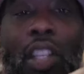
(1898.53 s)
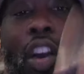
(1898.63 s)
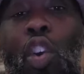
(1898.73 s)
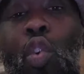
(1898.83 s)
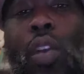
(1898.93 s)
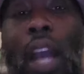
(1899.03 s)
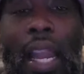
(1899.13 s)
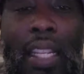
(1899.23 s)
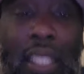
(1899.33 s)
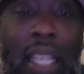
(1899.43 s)
a whole
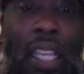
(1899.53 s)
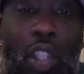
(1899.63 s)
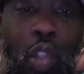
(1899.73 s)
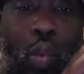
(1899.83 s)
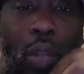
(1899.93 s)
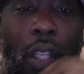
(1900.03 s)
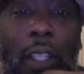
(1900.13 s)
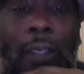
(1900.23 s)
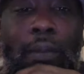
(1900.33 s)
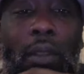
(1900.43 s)
college thing too.
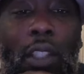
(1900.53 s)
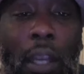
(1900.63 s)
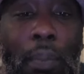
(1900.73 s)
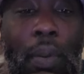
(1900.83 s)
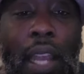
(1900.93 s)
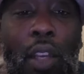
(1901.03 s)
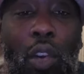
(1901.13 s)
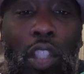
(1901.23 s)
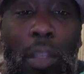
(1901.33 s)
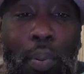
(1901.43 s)
So I'm probably
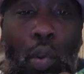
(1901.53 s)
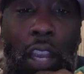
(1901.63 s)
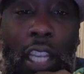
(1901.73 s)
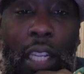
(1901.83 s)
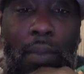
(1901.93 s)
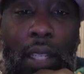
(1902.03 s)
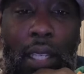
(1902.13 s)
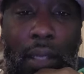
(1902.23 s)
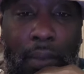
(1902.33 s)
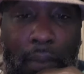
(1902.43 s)
gonna support
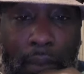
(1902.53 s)
NMD.